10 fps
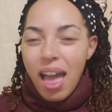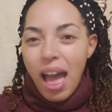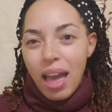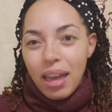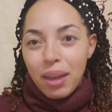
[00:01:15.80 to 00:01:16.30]

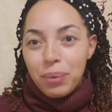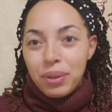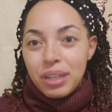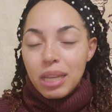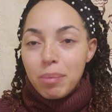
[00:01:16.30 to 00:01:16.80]
I
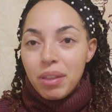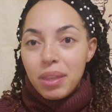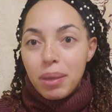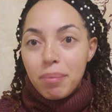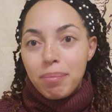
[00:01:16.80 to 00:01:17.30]
would email
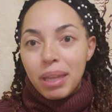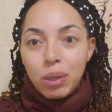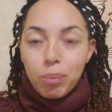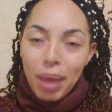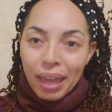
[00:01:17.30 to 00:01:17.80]
them my
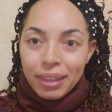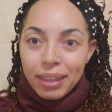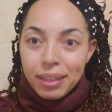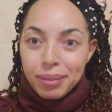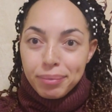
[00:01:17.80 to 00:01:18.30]
little
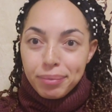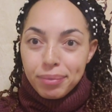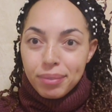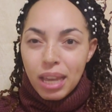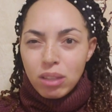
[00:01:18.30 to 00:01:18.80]
packet.
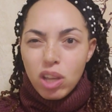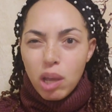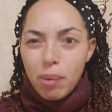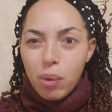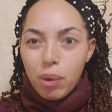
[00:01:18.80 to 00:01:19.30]
I'll talk
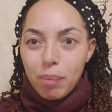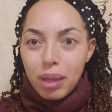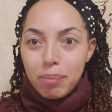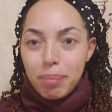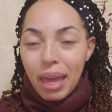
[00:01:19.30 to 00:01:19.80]
about what
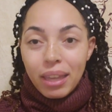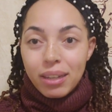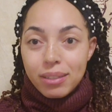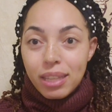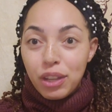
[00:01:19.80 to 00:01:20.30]
my packet
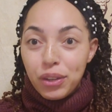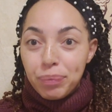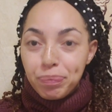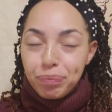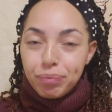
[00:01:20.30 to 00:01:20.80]
is
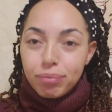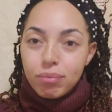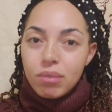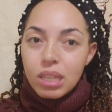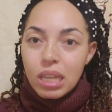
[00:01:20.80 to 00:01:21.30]
later,
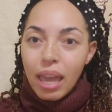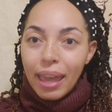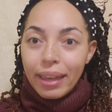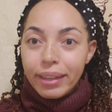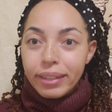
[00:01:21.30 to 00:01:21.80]

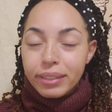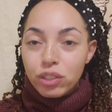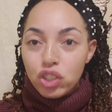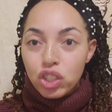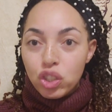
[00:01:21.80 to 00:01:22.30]

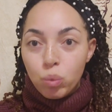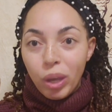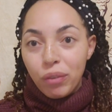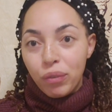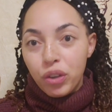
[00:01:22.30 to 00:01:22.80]
and just
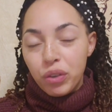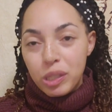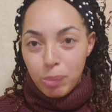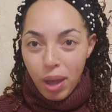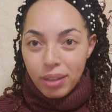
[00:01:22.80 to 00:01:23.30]
wait for a
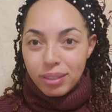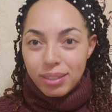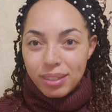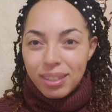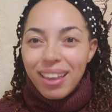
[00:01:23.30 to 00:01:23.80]

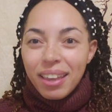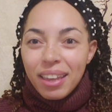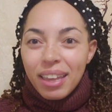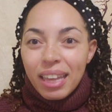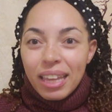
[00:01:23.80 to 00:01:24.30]
response.
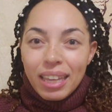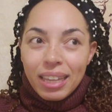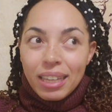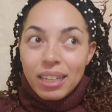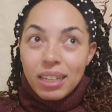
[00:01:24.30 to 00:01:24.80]

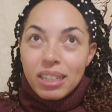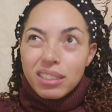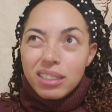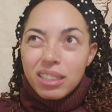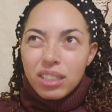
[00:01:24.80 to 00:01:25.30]
In
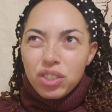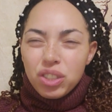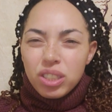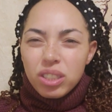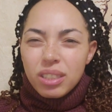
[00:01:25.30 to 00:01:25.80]

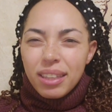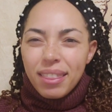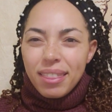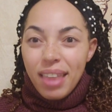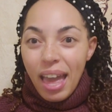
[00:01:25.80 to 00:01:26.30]
addition
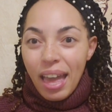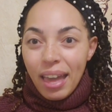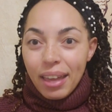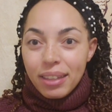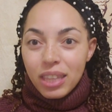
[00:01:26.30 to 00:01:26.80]
to
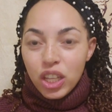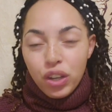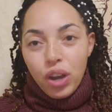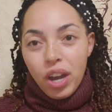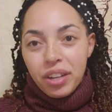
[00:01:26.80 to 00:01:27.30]
that, there
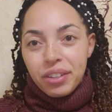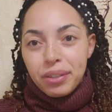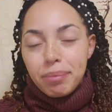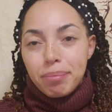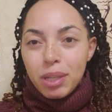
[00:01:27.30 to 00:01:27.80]

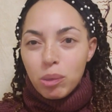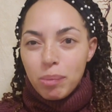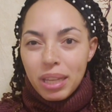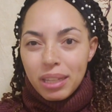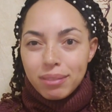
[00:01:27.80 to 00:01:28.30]
are
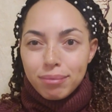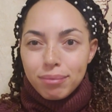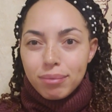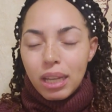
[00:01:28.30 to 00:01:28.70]
middlemen,